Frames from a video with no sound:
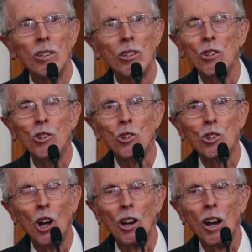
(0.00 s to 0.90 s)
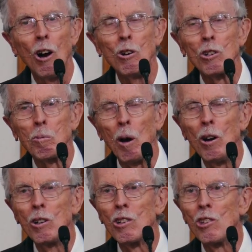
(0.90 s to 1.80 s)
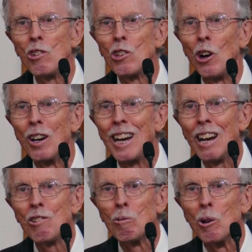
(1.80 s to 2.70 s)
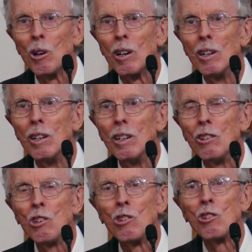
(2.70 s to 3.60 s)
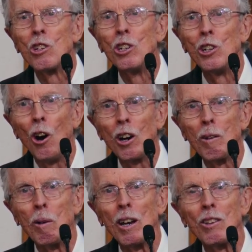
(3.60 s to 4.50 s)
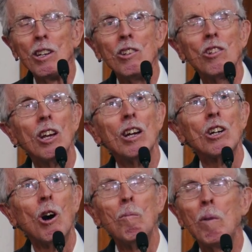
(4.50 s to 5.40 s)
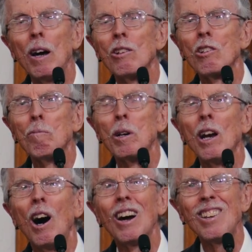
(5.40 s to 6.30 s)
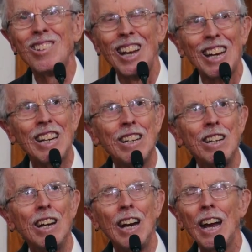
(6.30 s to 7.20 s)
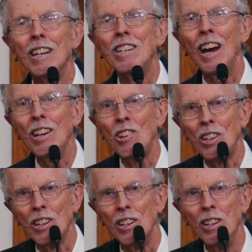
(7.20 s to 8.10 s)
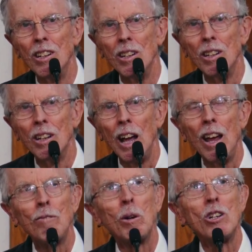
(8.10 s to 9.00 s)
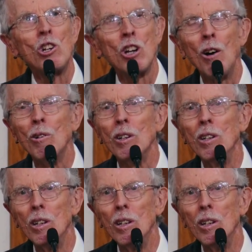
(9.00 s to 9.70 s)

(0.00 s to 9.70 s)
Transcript: So this is not hocus pocus, this is not guesswork. This is documented. These compounds have been isolated and tested and have been shown